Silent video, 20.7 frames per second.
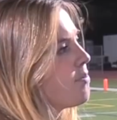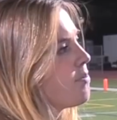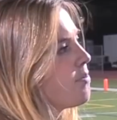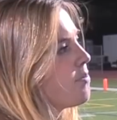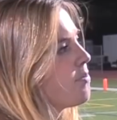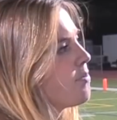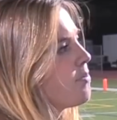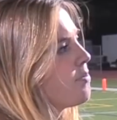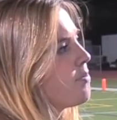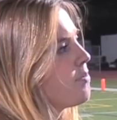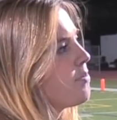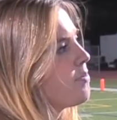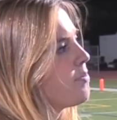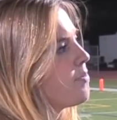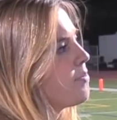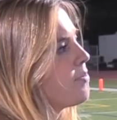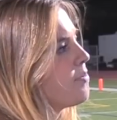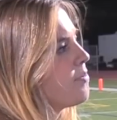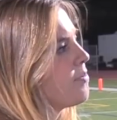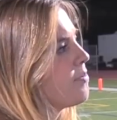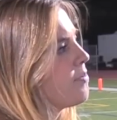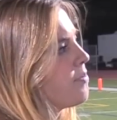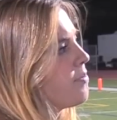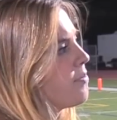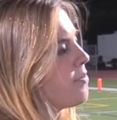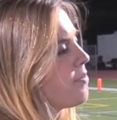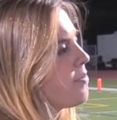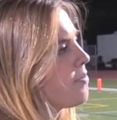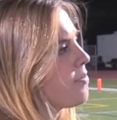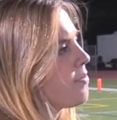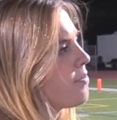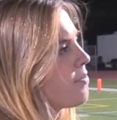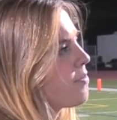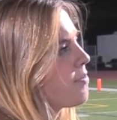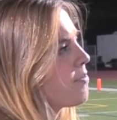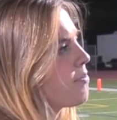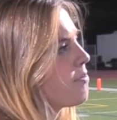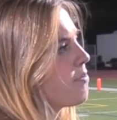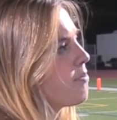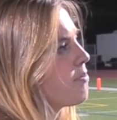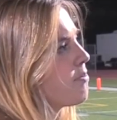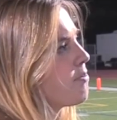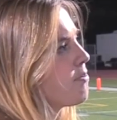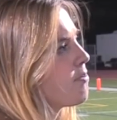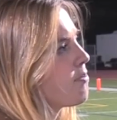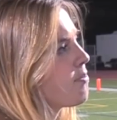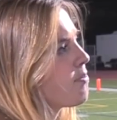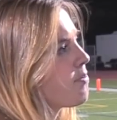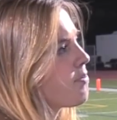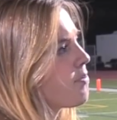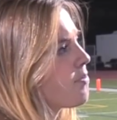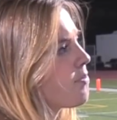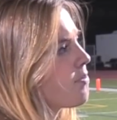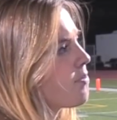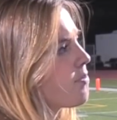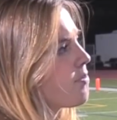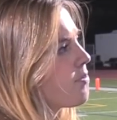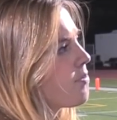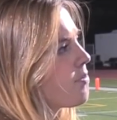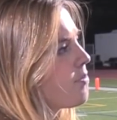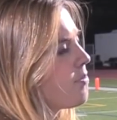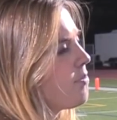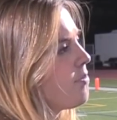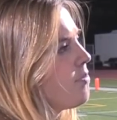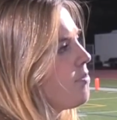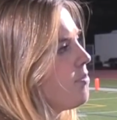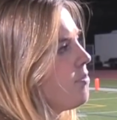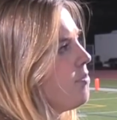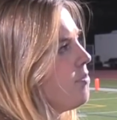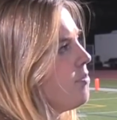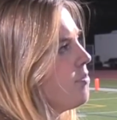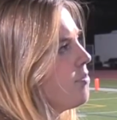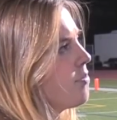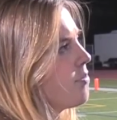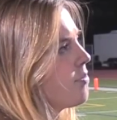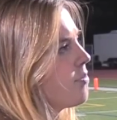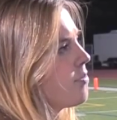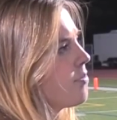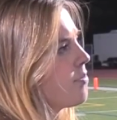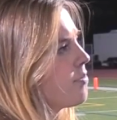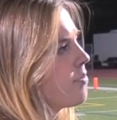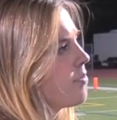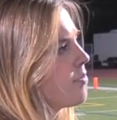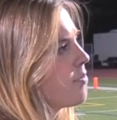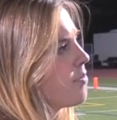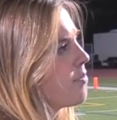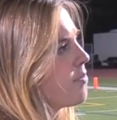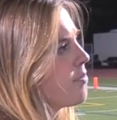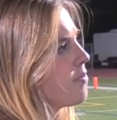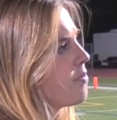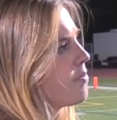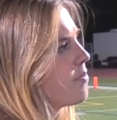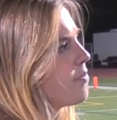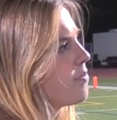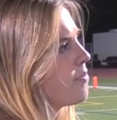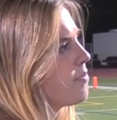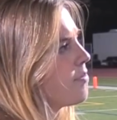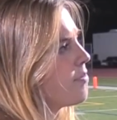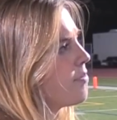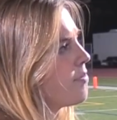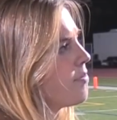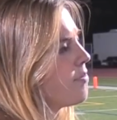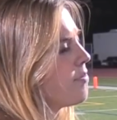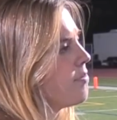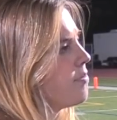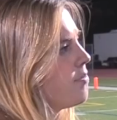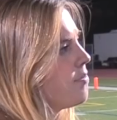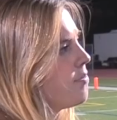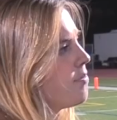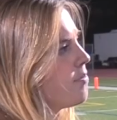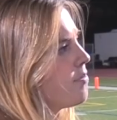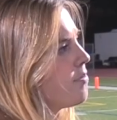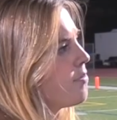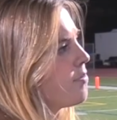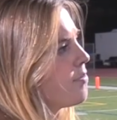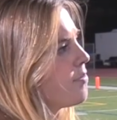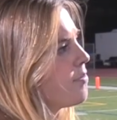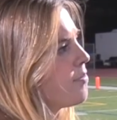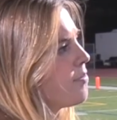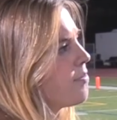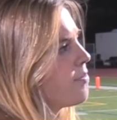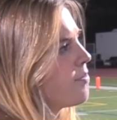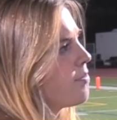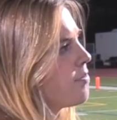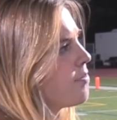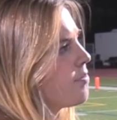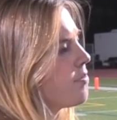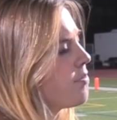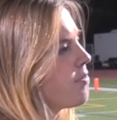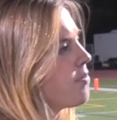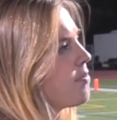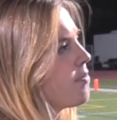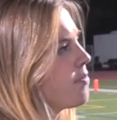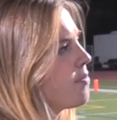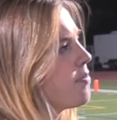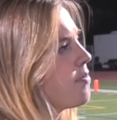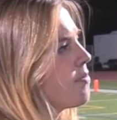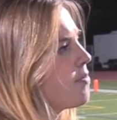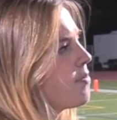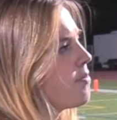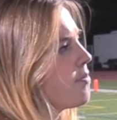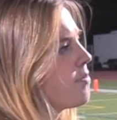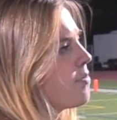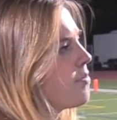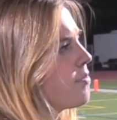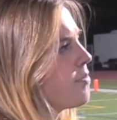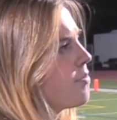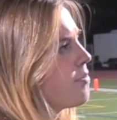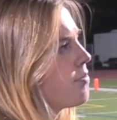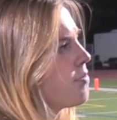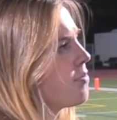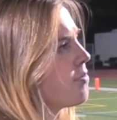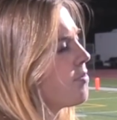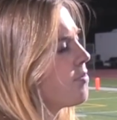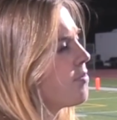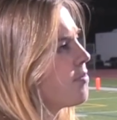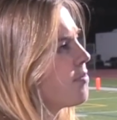This person isn't speaking.